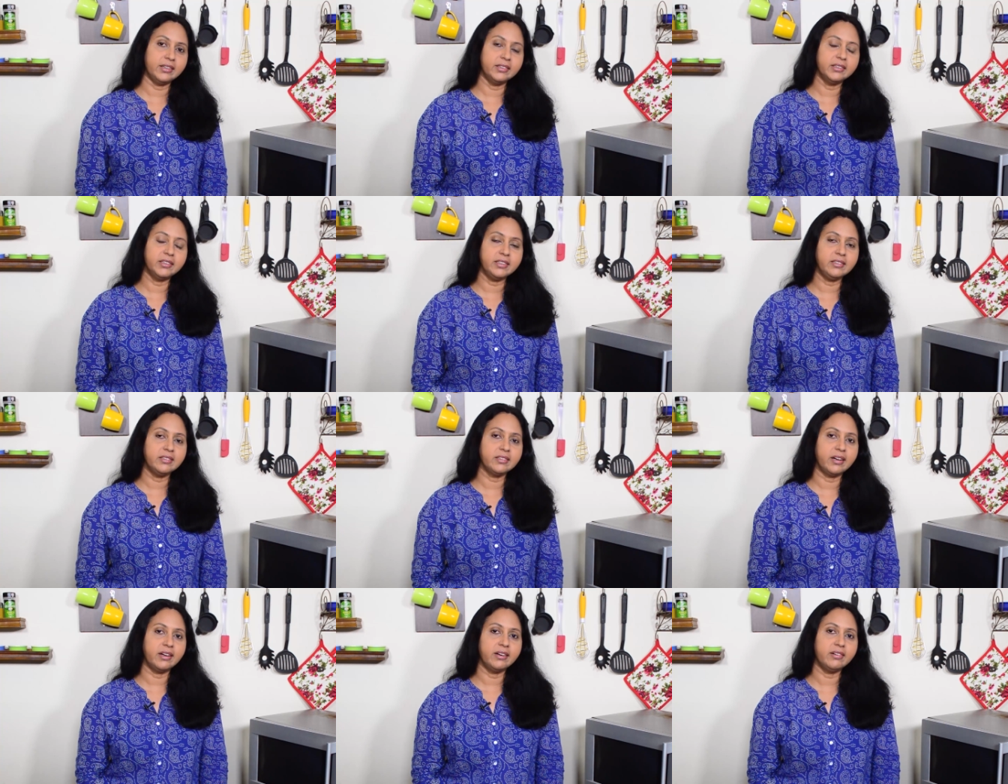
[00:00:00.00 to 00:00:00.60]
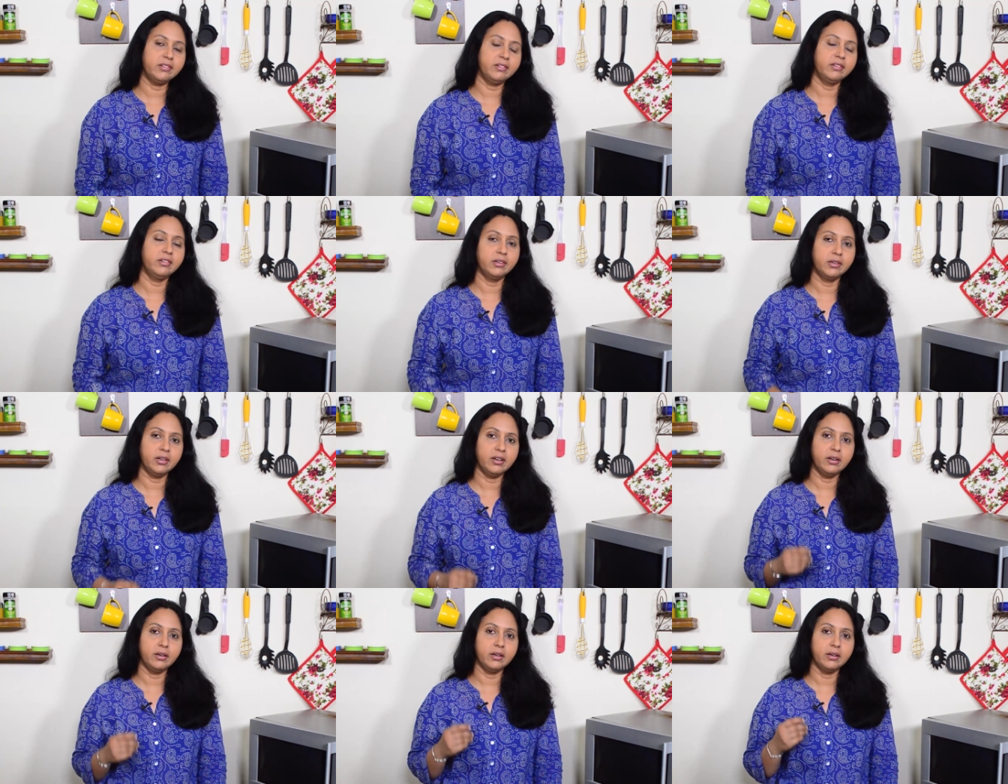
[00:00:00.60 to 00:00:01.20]
These are
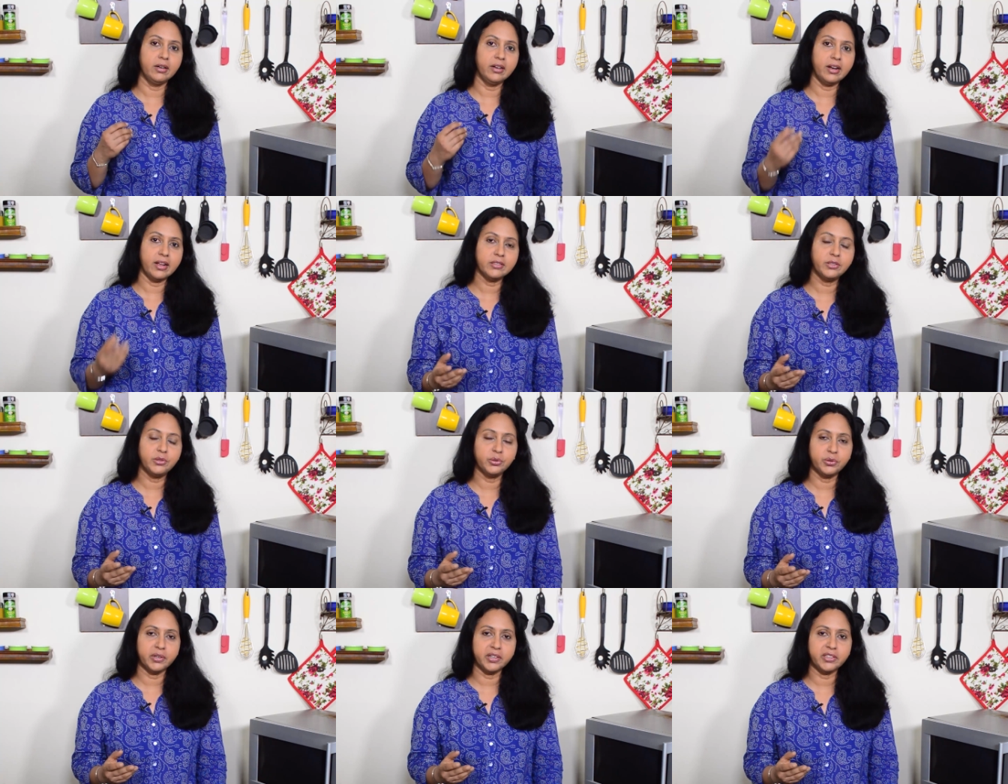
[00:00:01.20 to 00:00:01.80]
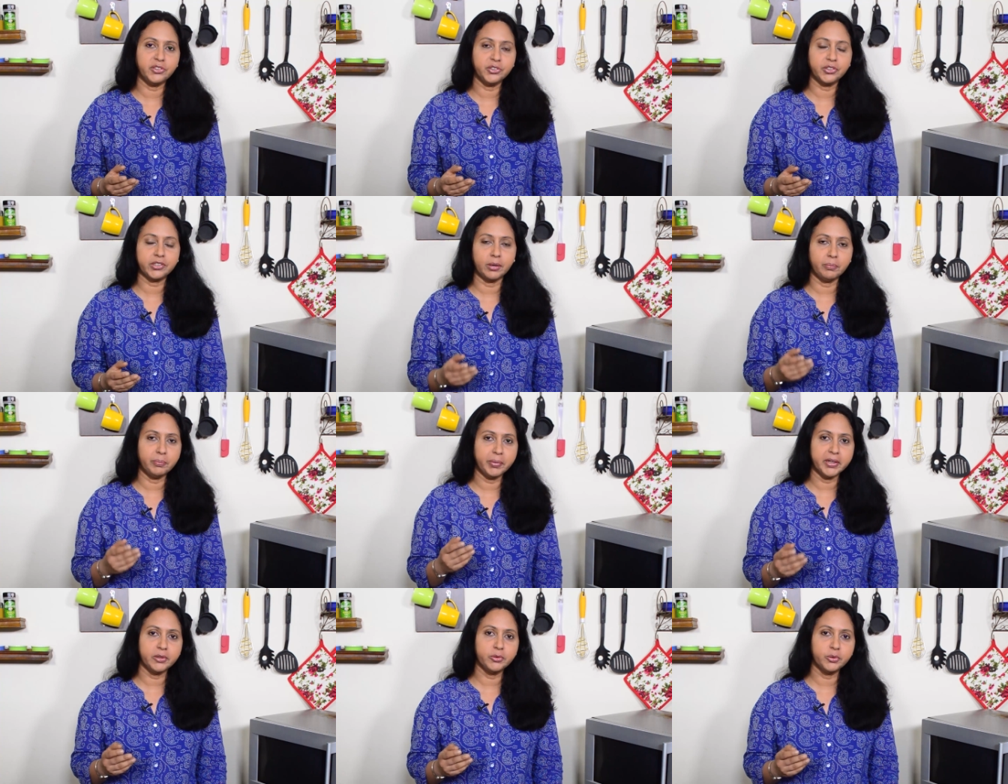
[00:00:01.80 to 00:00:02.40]
less rich
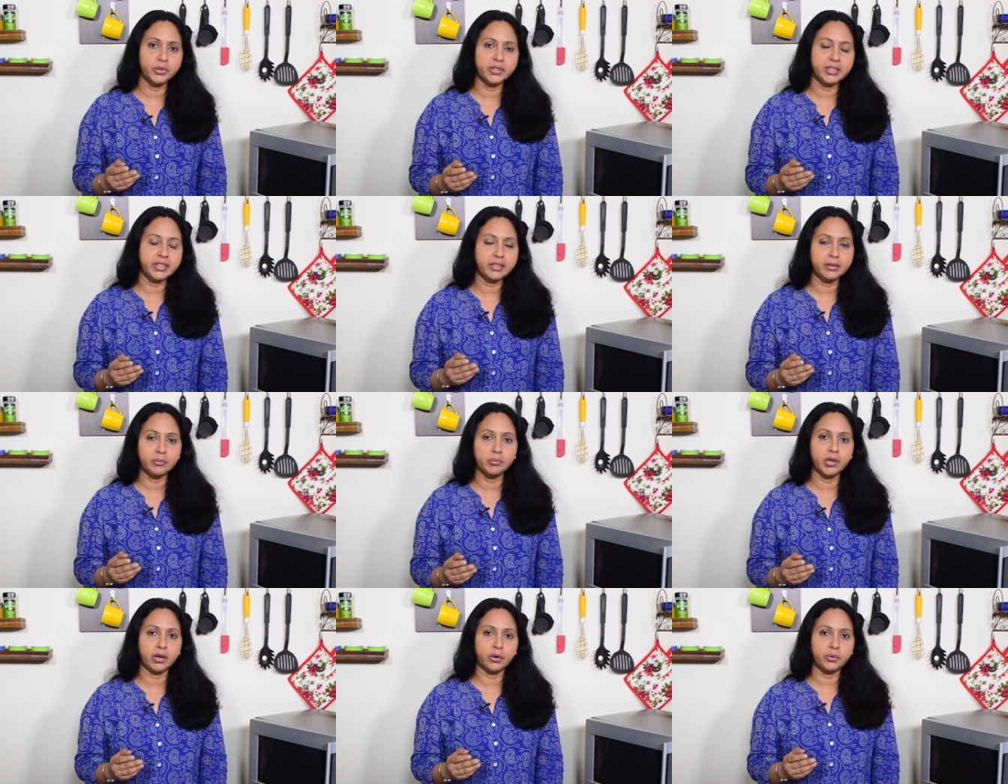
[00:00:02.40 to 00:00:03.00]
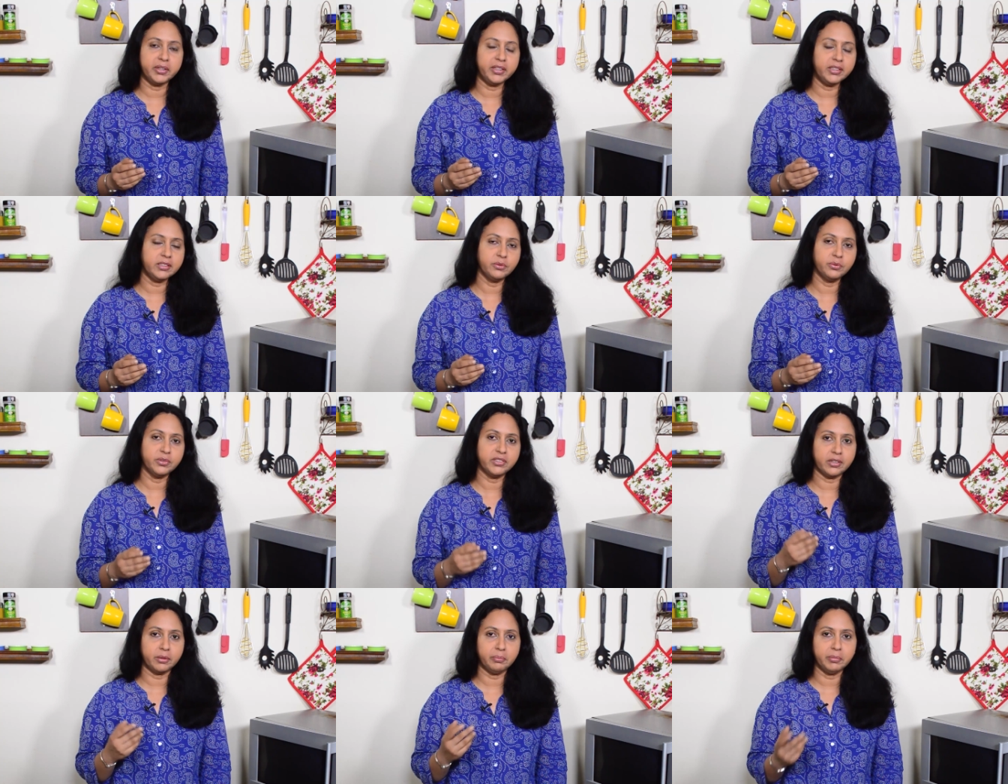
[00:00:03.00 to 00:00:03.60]
compared to the brownies
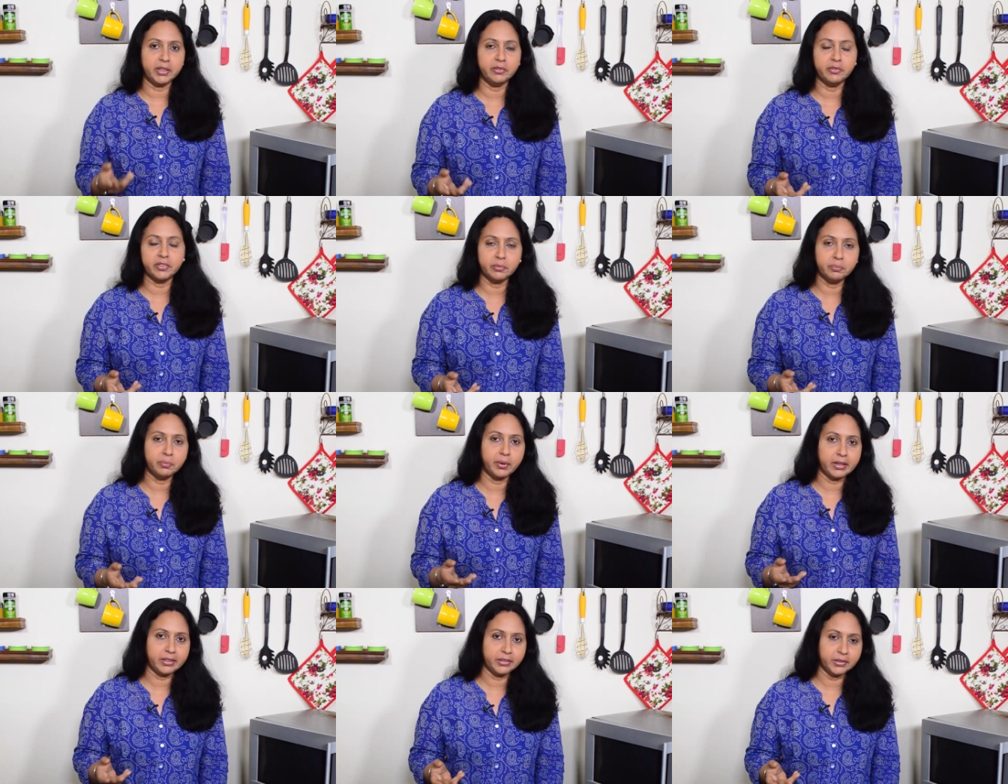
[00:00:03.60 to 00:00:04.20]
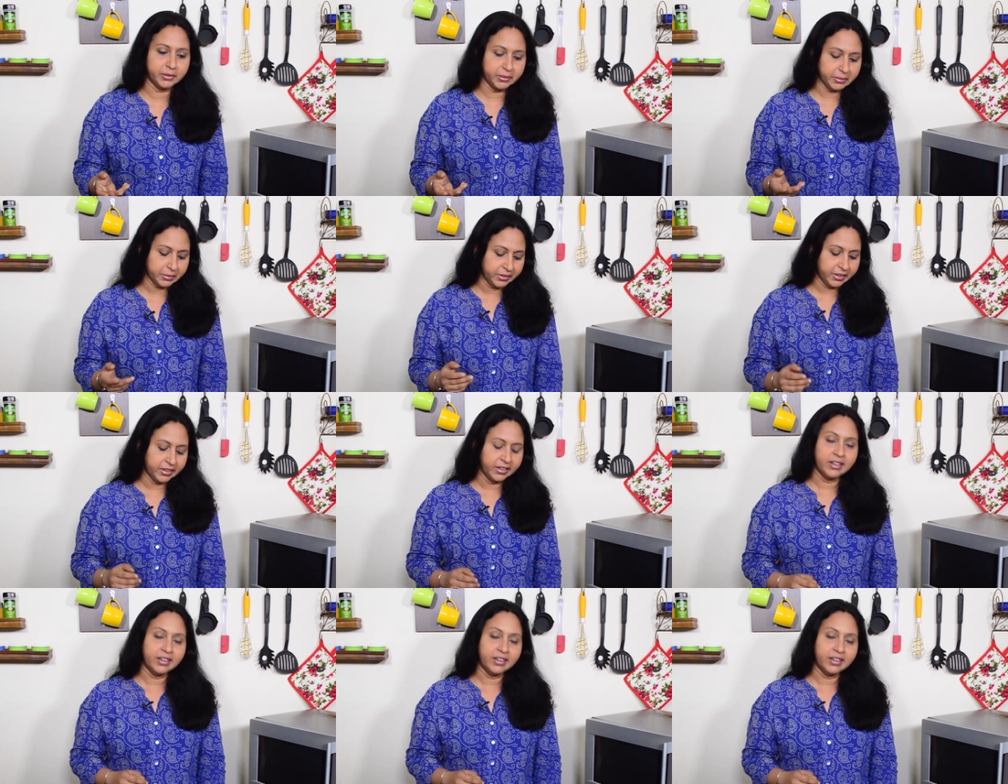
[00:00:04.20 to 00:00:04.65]
which are made with butter.